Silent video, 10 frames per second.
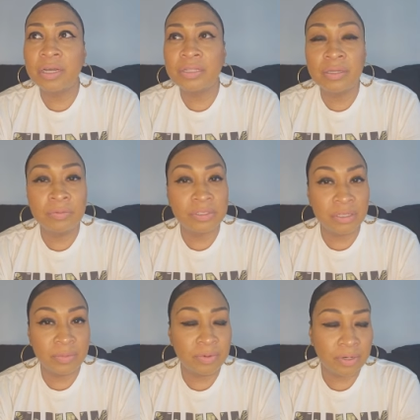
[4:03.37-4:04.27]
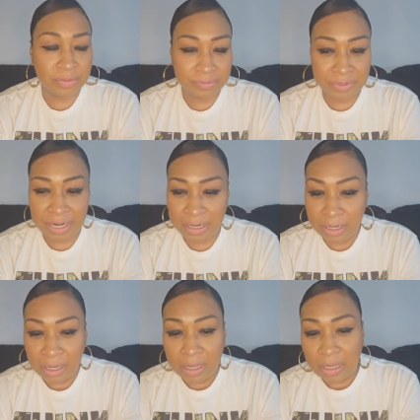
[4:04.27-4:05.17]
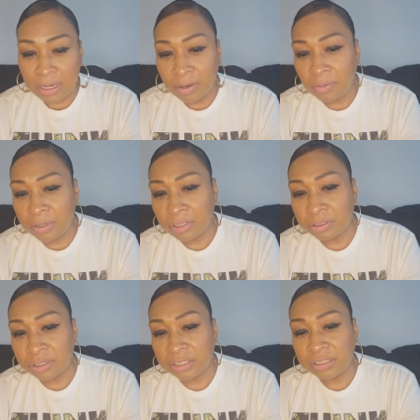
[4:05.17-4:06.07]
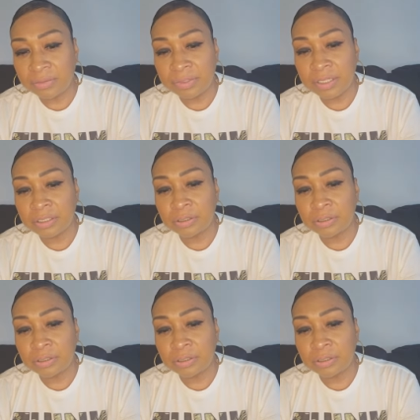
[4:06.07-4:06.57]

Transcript: I did was Libra, right? And I want to address something.